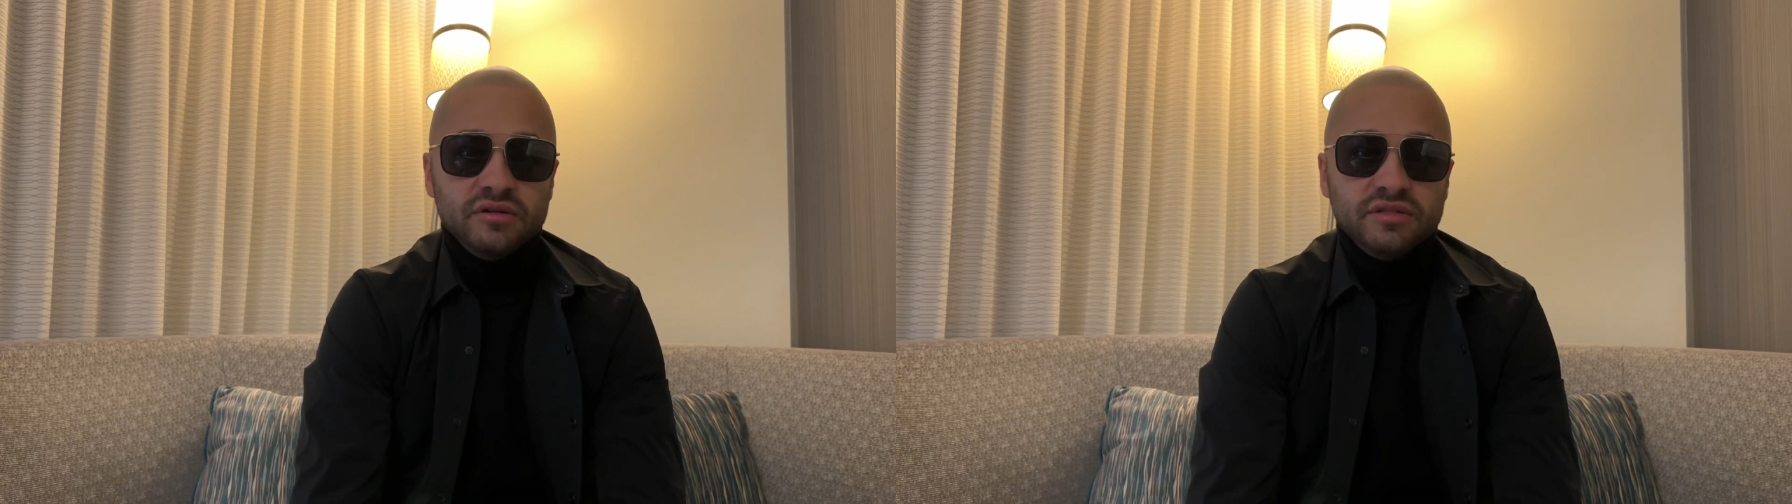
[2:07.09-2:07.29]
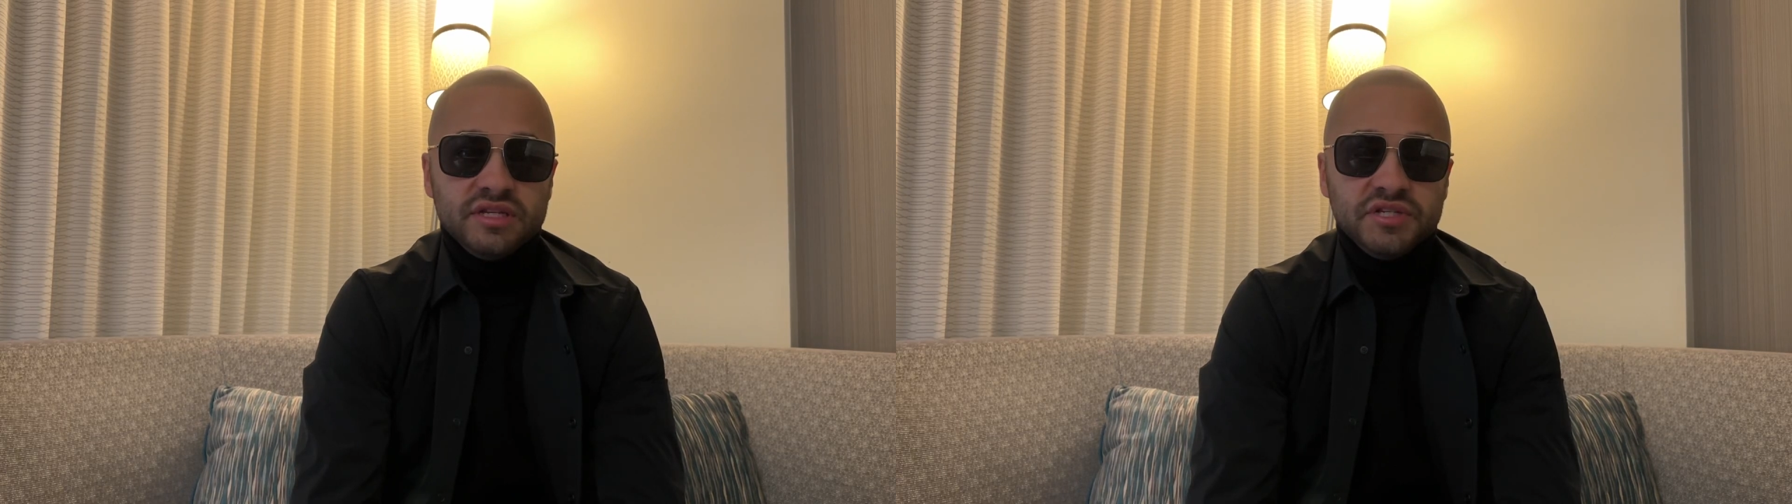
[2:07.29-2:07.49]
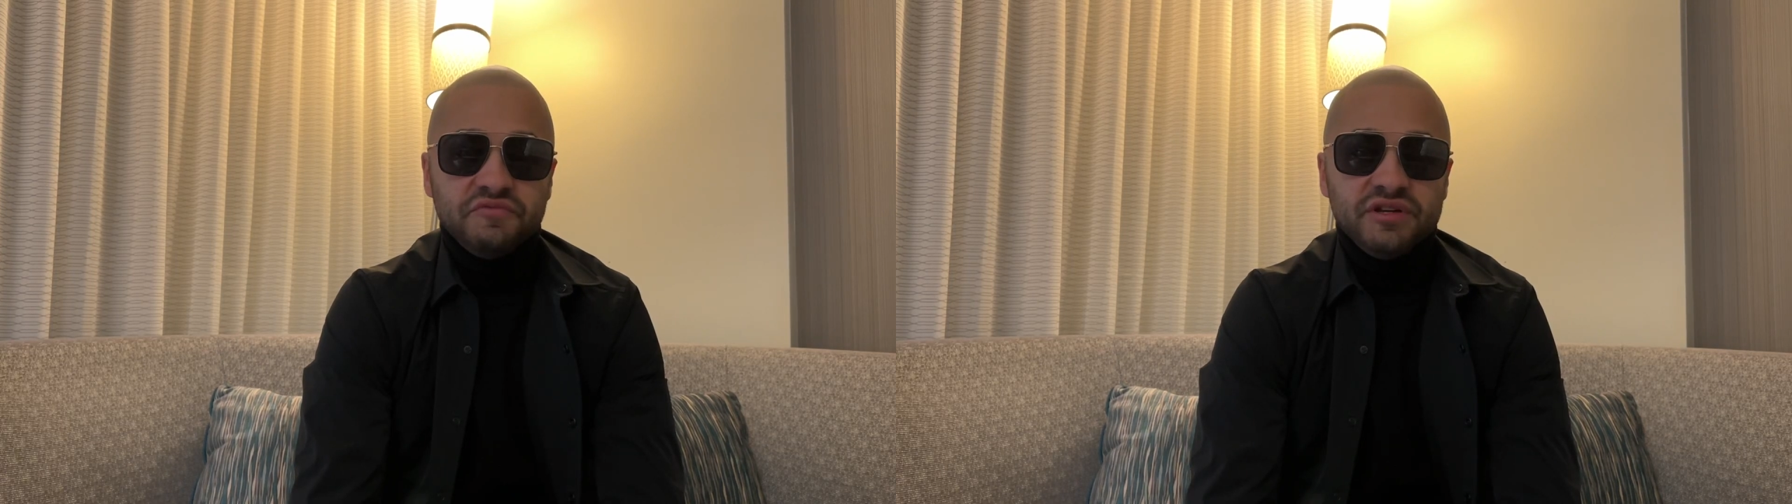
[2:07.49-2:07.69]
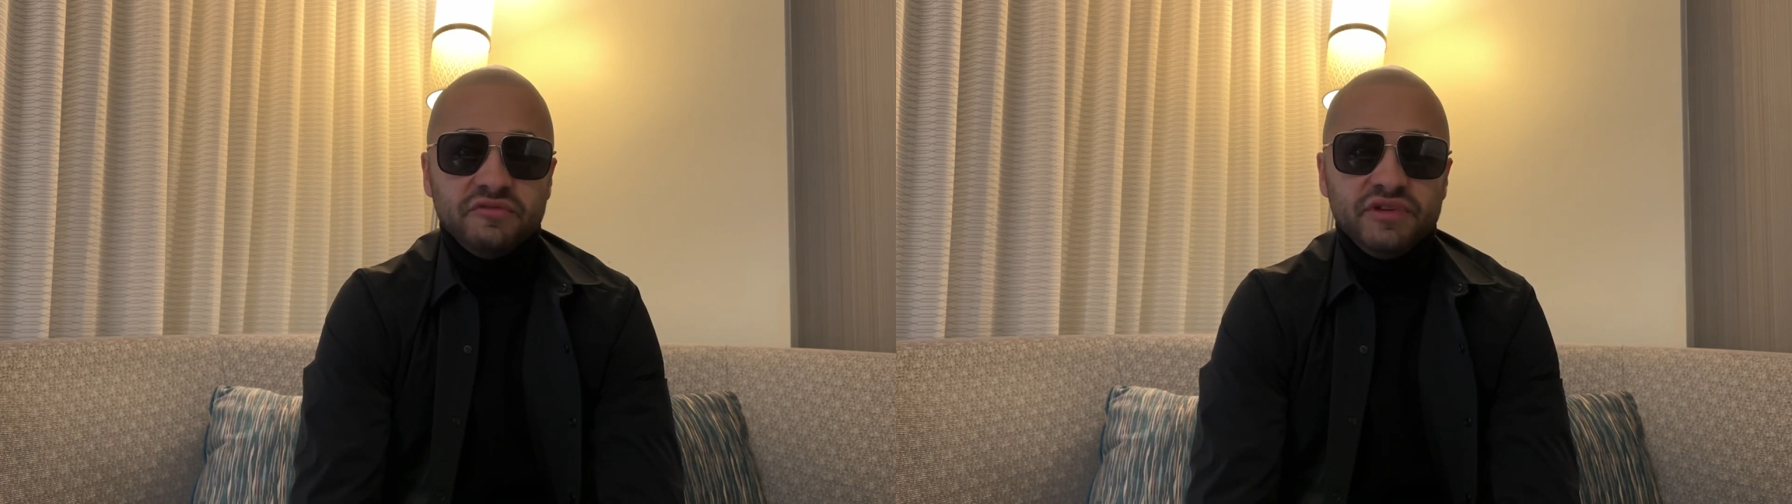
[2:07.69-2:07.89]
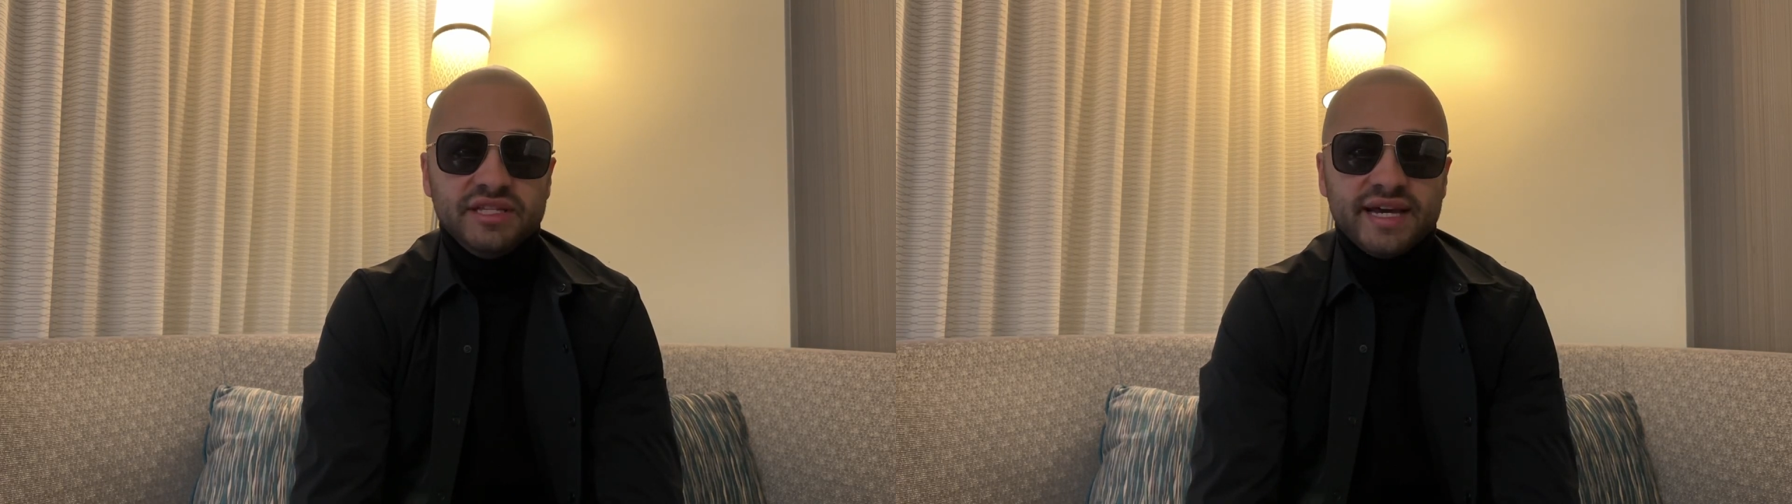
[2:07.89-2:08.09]
these re
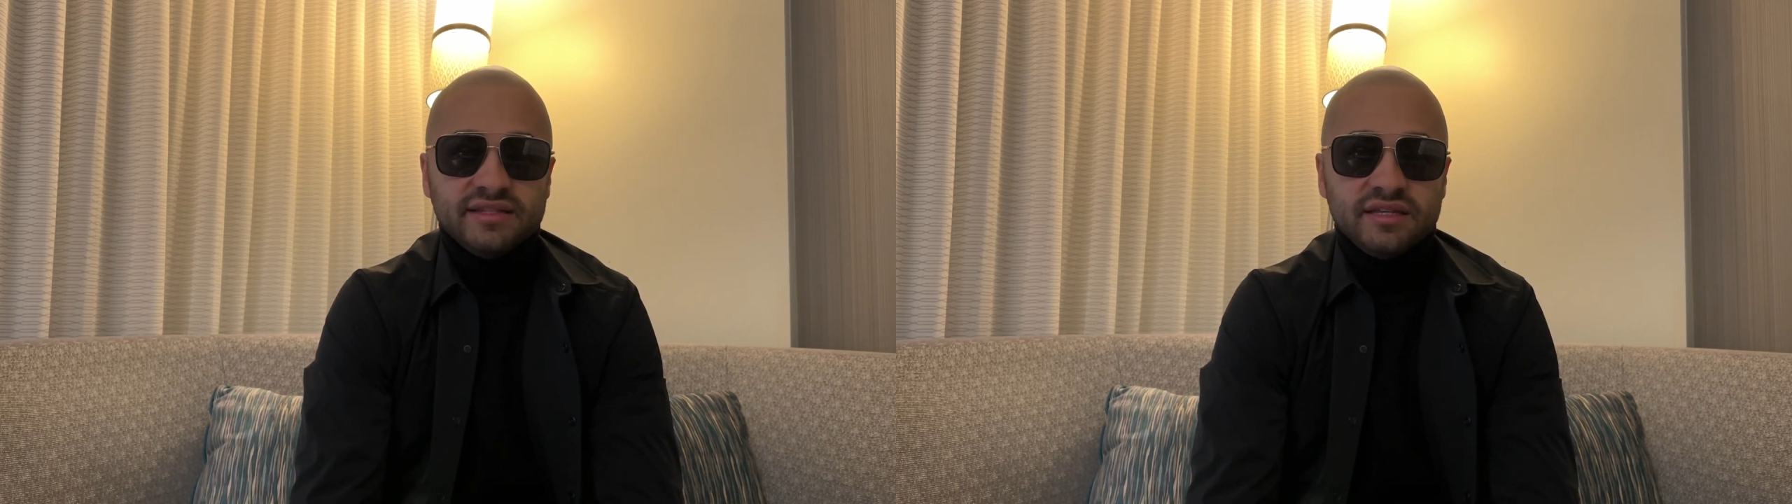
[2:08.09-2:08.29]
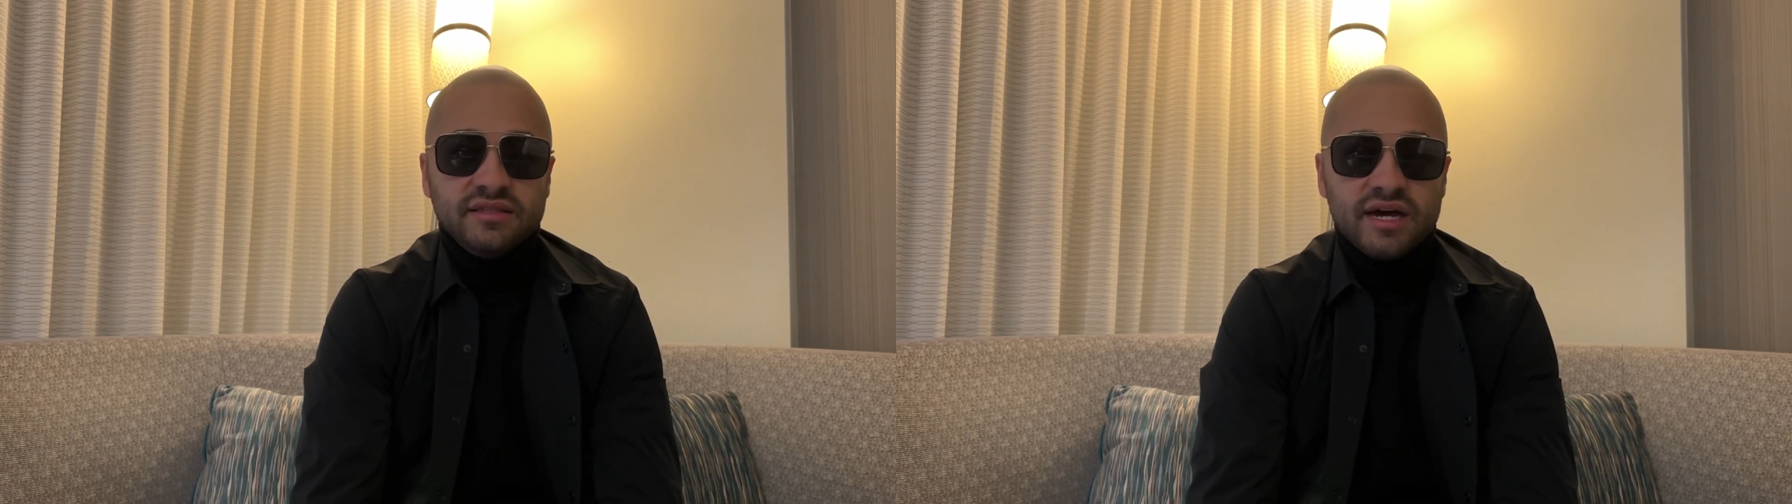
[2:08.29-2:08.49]
redacted